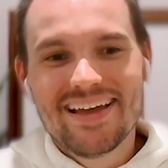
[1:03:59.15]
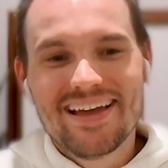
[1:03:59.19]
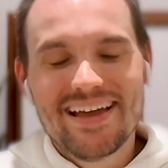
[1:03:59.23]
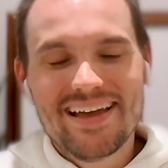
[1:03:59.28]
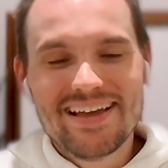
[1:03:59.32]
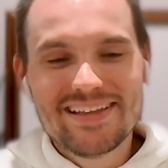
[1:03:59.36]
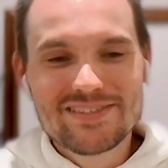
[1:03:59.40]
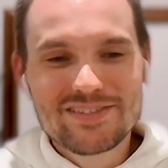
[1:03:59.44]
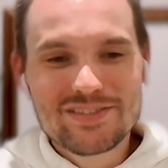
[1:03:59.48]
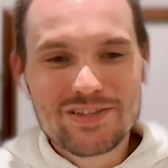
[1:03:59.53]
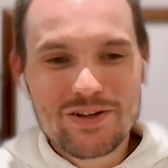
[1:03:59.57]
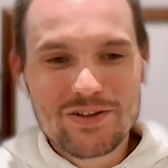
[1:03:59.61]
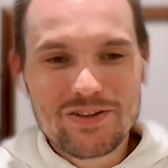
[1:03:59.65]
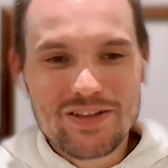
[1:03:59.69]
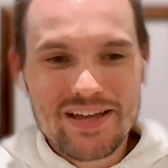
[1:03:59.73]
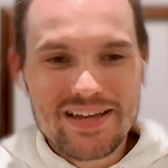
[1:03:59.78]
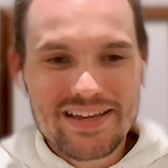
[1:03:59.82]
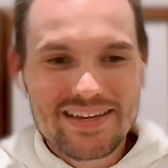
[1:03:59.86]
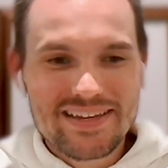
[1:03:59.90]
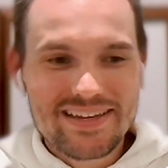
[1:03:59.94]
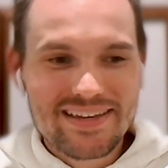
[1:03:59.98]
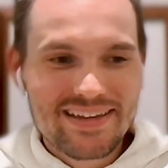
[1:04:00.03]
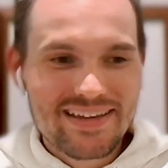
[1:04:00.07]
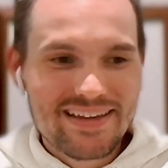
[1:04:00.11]
And so
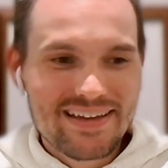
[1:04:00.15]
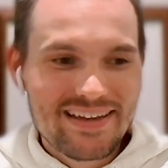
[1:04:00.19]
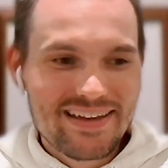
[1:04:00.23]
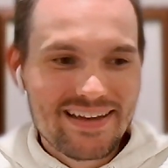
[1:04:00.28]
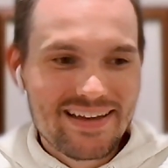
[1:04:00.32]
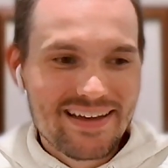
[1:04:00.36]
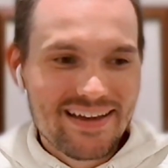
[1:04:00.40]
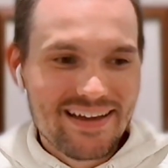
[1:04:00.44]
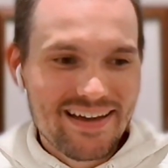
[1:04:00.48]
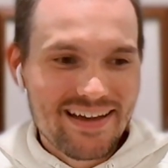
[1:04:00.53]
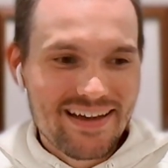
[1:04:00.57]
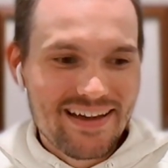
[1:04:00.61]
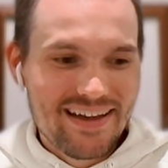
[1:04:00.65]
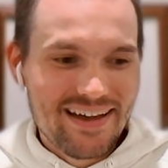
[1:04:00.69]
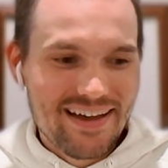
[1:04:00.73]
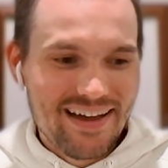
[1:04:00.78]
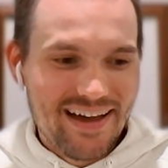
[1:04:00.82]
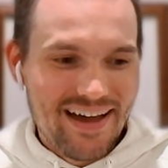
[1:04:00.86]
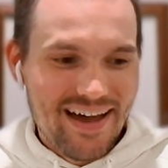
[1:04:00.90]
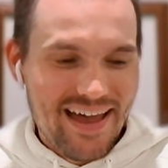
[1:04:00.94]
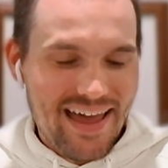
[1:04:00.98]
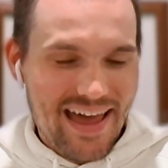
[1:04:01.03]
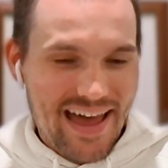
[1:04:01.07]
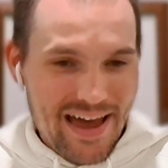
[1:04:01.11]
like,
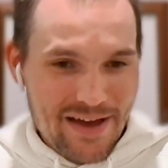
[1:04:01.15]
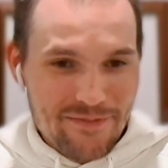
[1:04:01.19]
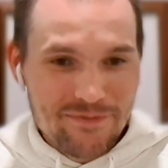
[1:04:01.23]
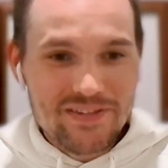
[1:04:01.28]
I have